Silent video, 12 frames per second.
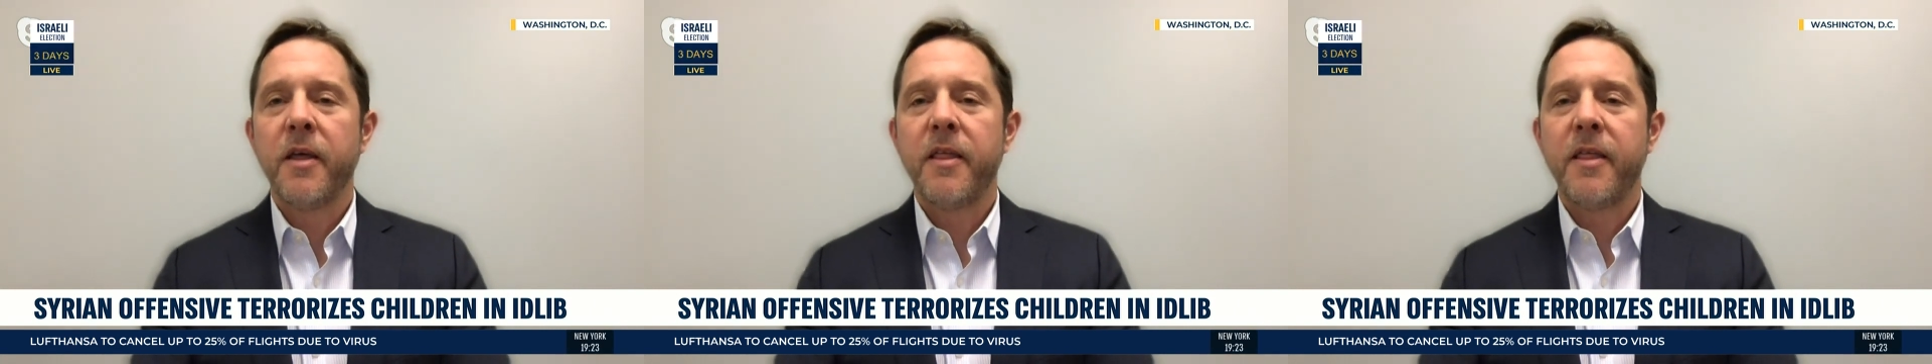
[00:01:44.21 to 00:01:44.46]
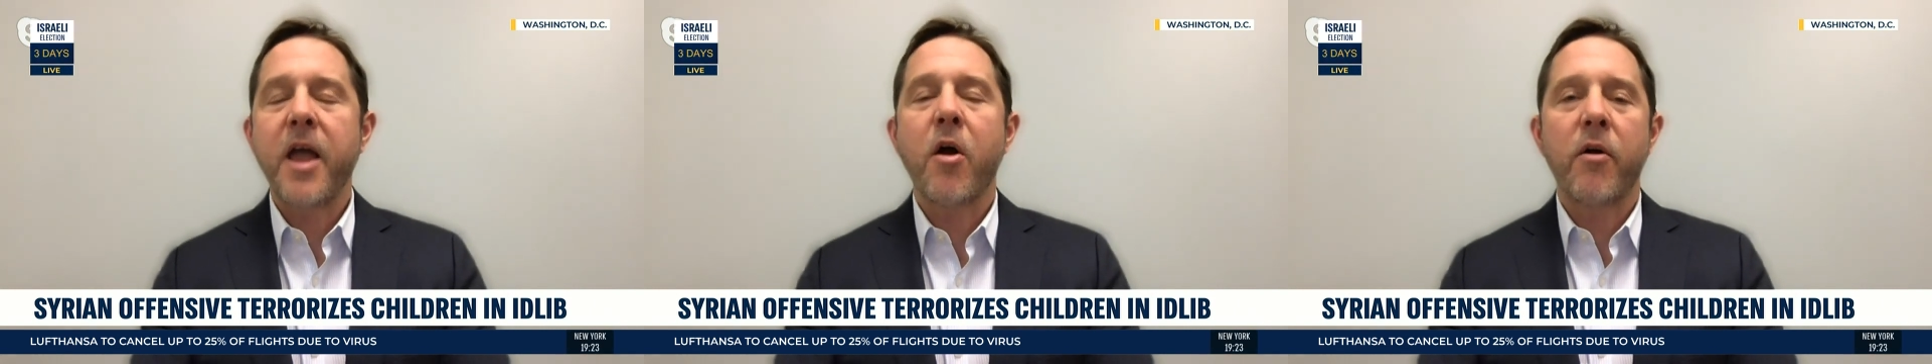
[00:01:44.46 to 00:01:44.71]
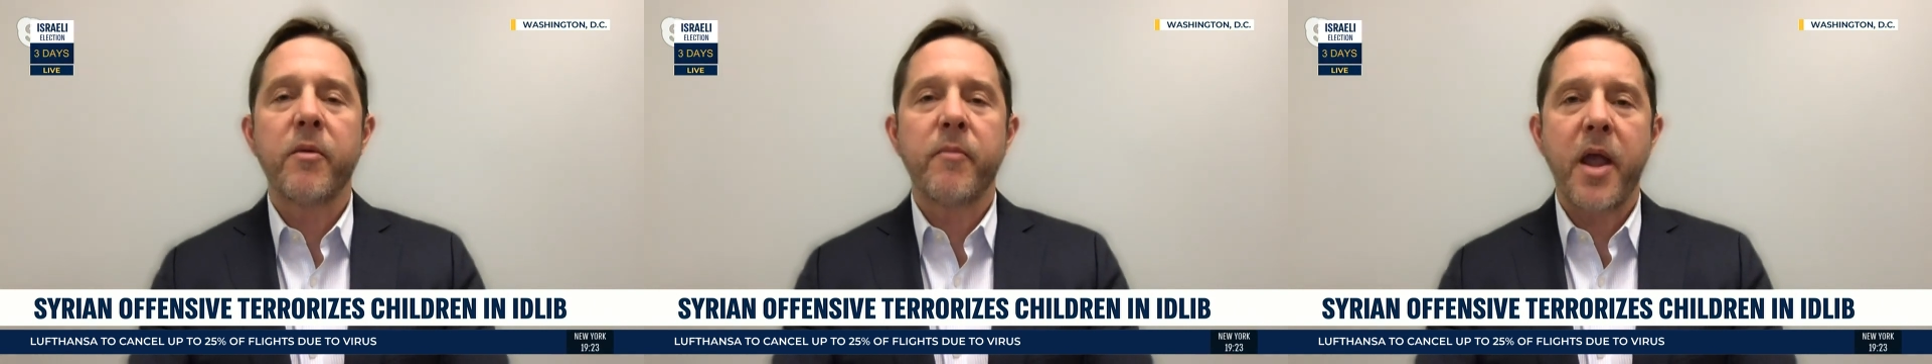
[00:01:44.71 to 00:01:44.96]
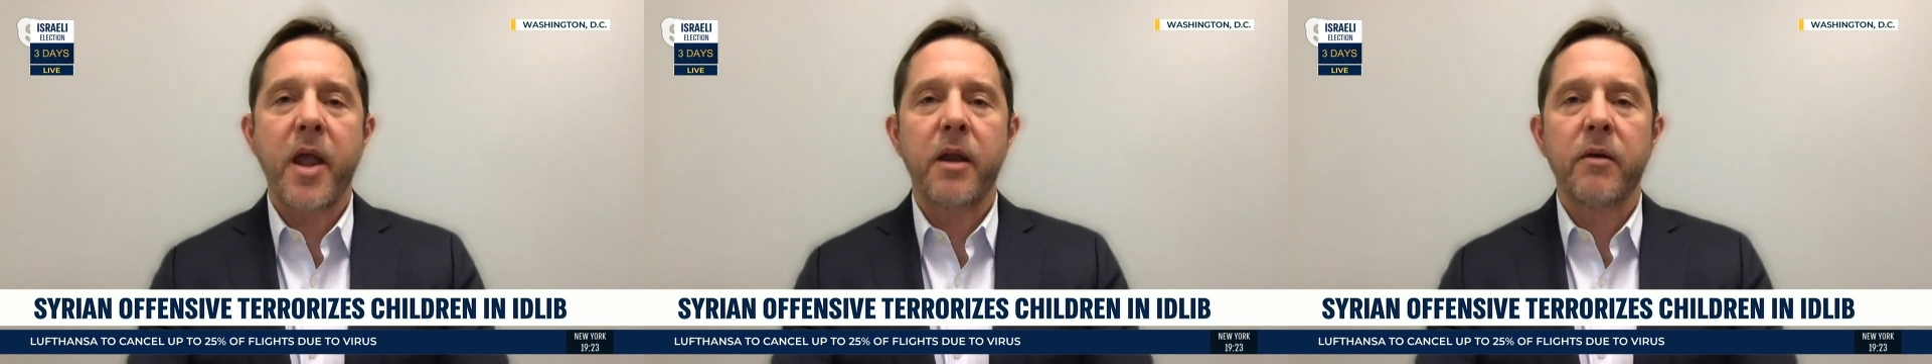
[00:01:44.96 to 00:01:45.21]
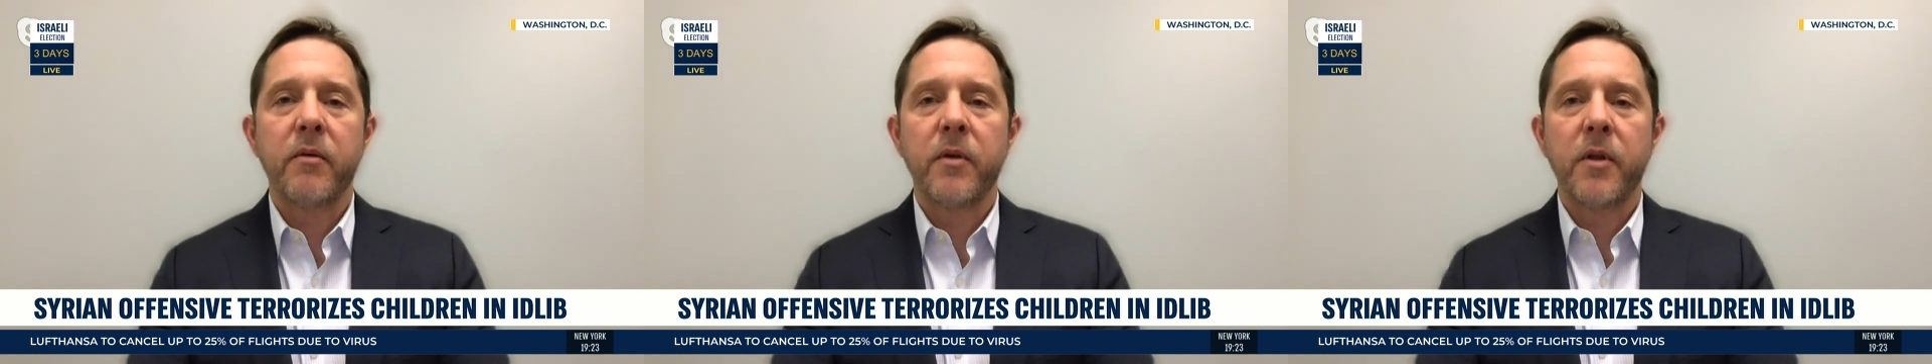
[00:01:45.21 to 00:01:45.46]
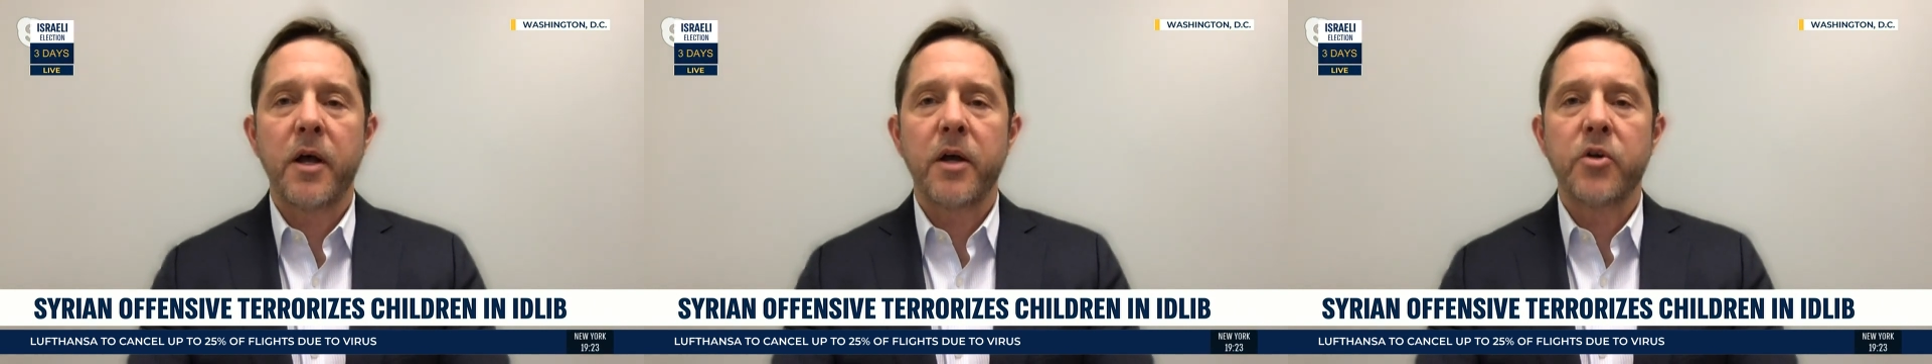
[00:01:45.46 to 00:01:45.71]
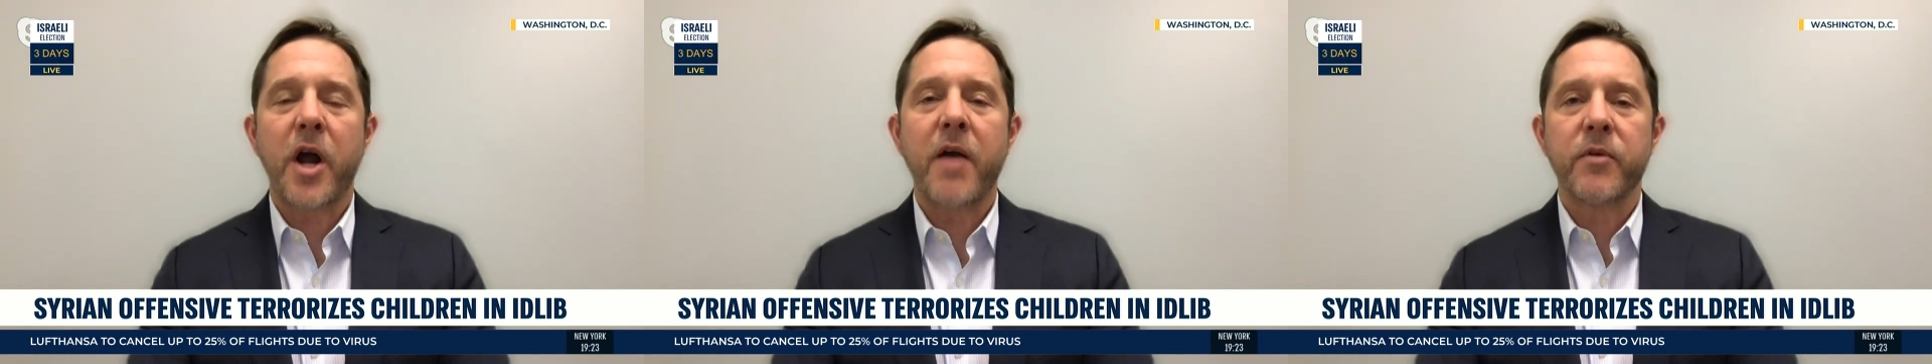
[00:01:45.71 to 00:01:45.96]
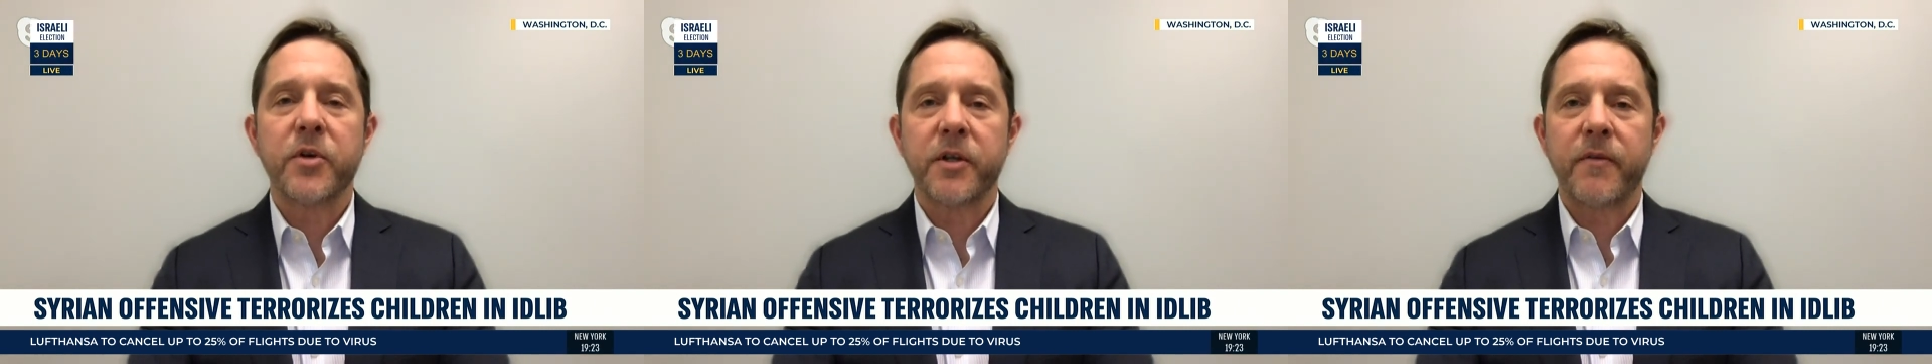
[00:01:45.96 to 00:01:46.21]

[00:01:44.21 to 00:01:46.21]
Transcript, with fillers: they are the main uh, drivers